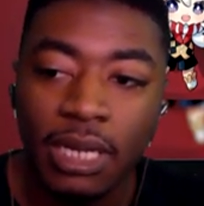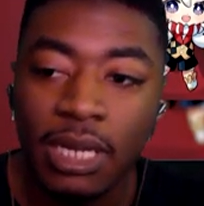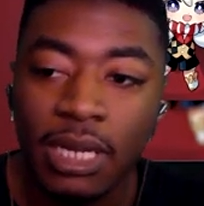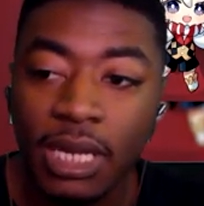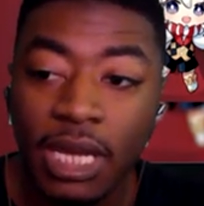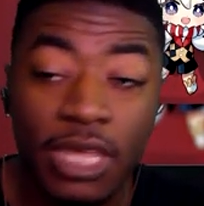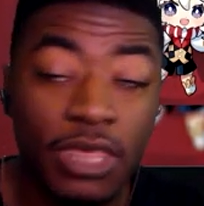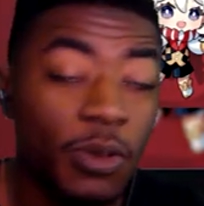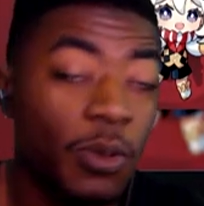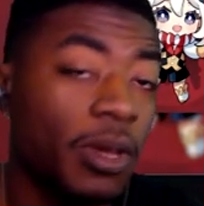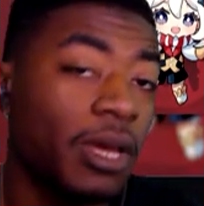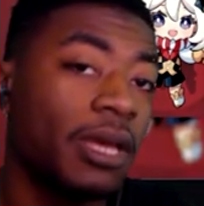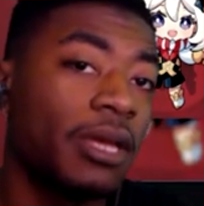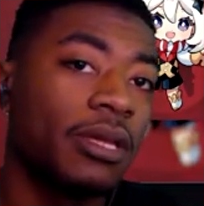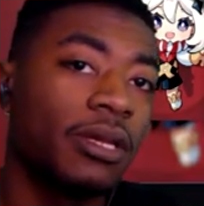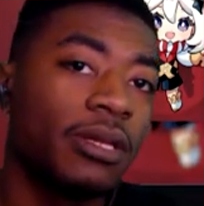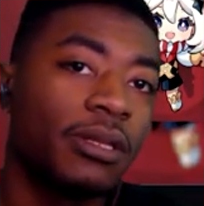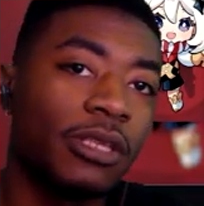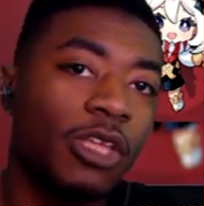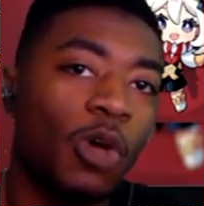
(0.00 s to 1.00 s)
either way,
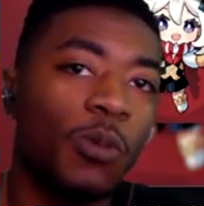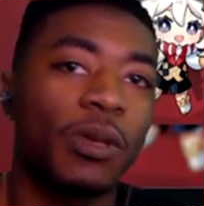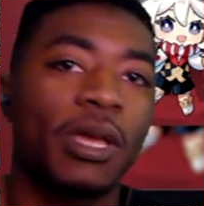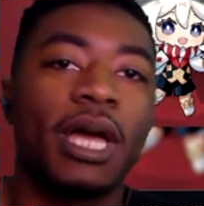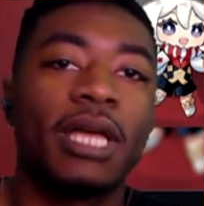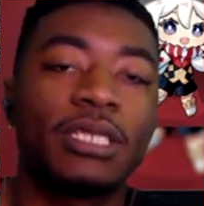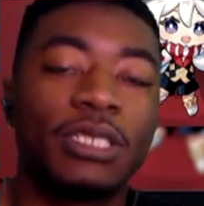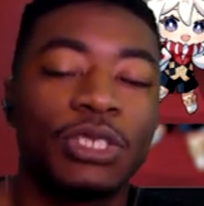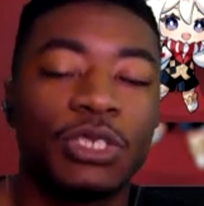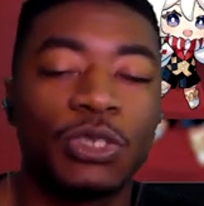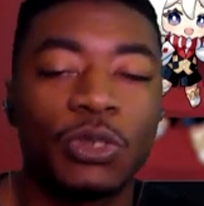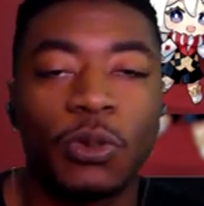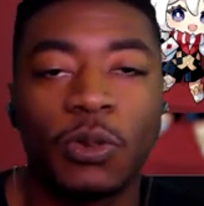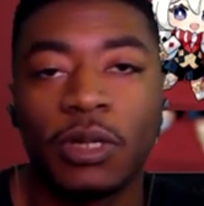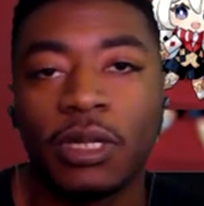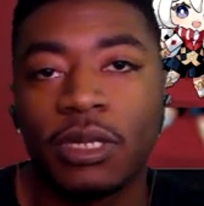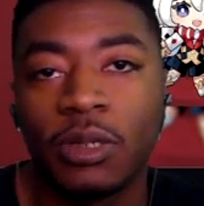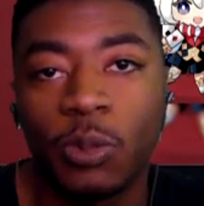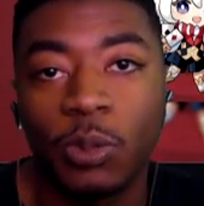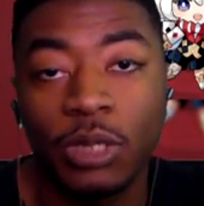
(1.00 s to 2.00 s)
hope you guys
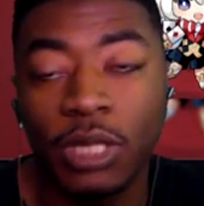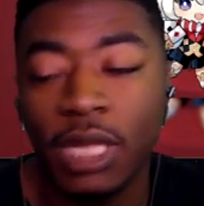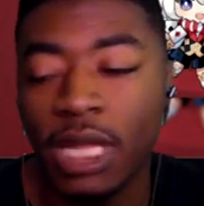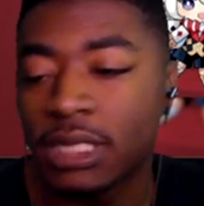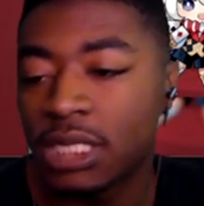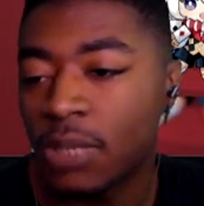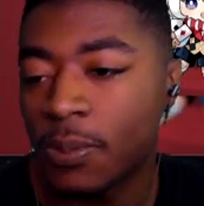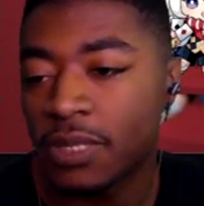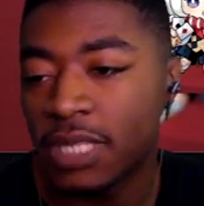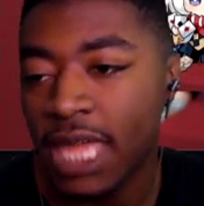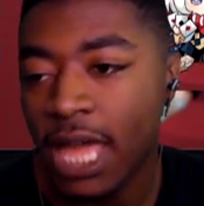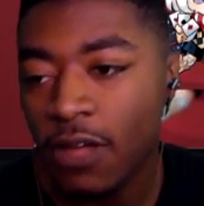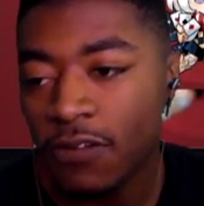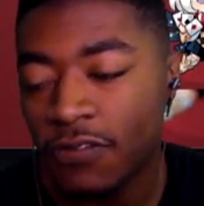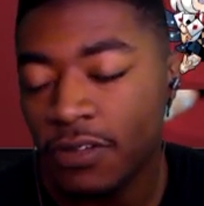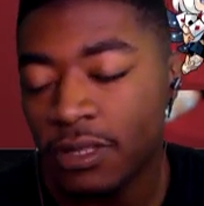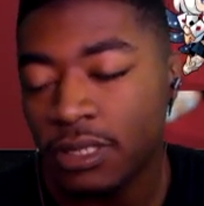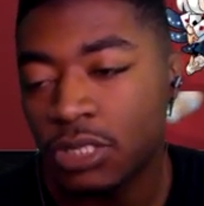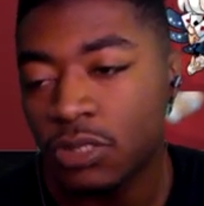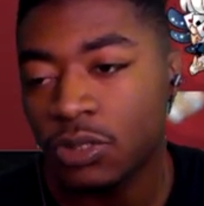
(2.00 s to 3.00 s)
enjoyed. What do you guys think about the
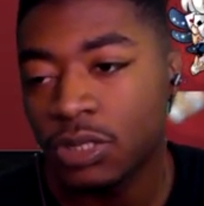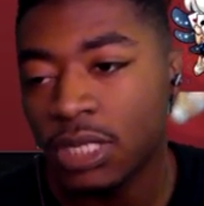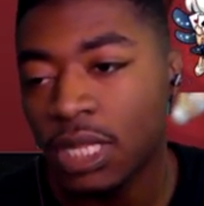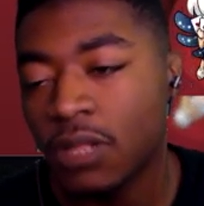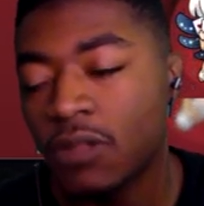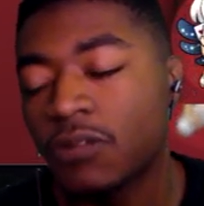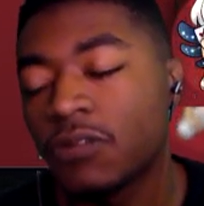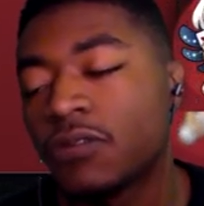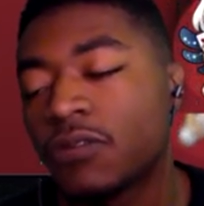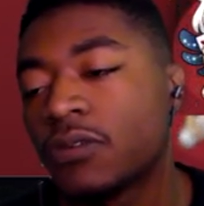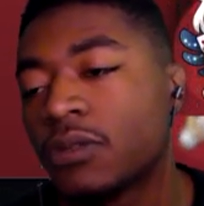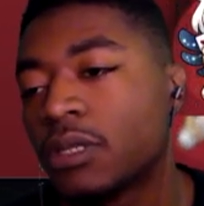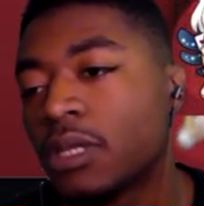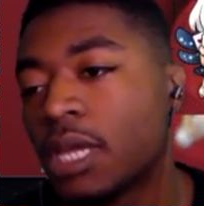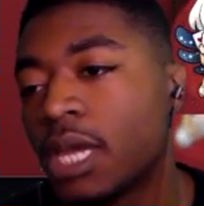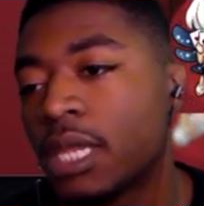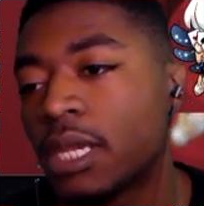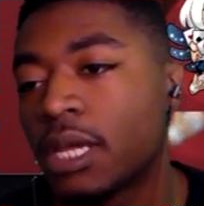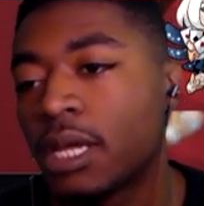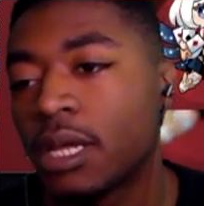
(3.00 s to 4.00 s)
outfits yourself?
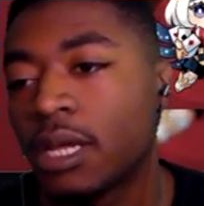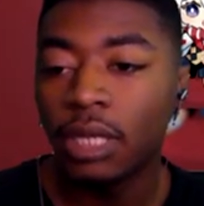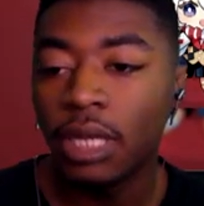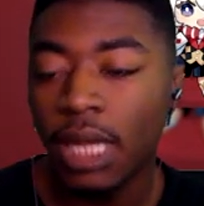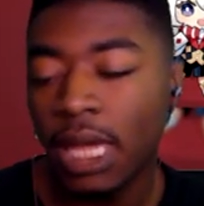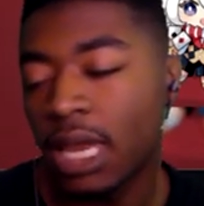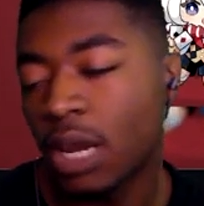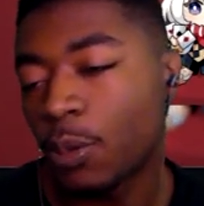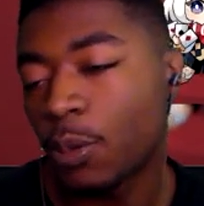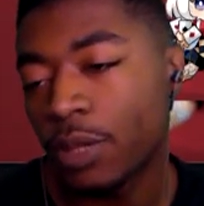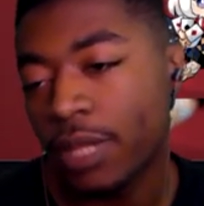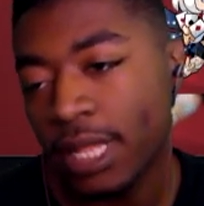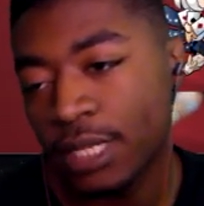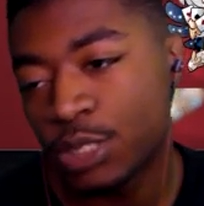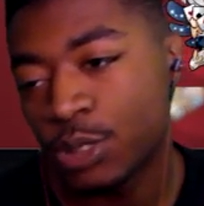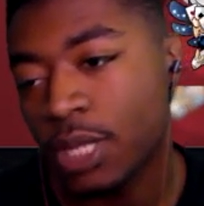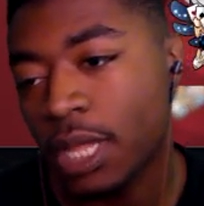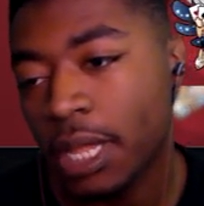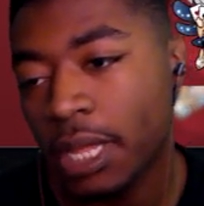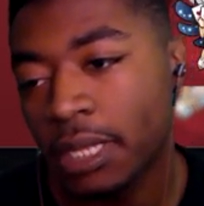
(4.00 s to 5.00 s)
And I will catch you
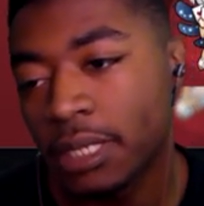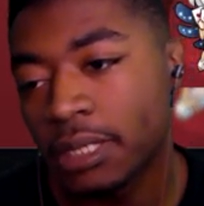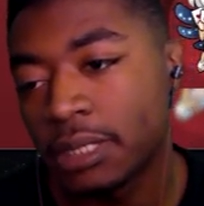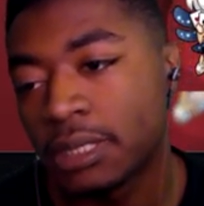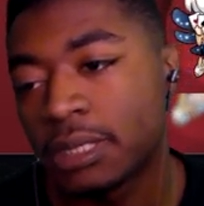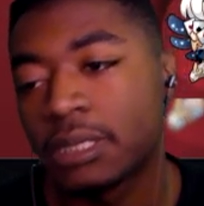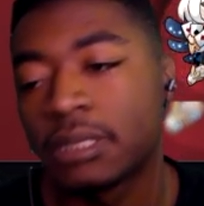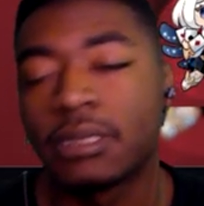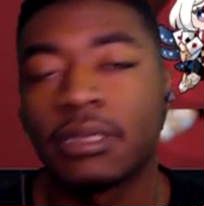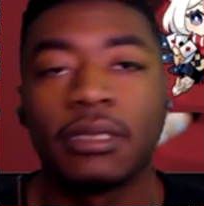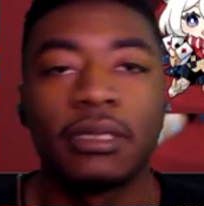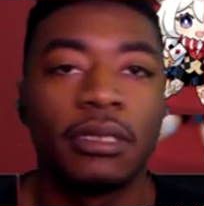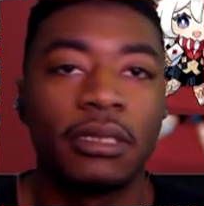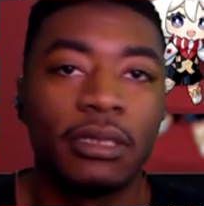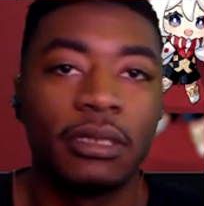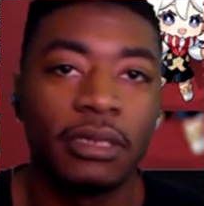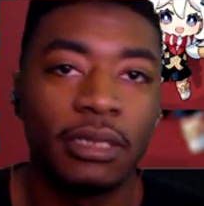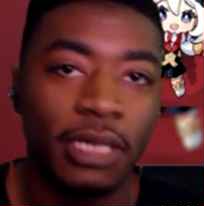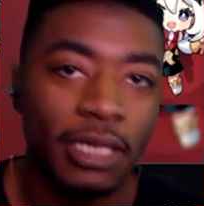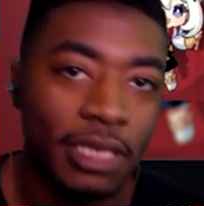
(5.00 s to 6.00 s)
guys
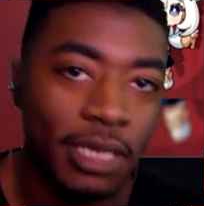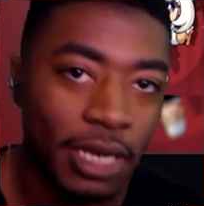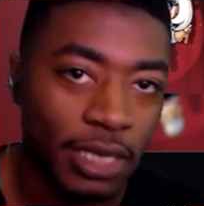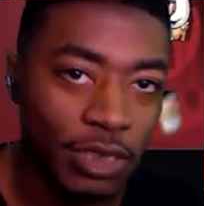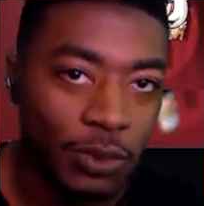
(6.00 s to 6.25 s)
in the next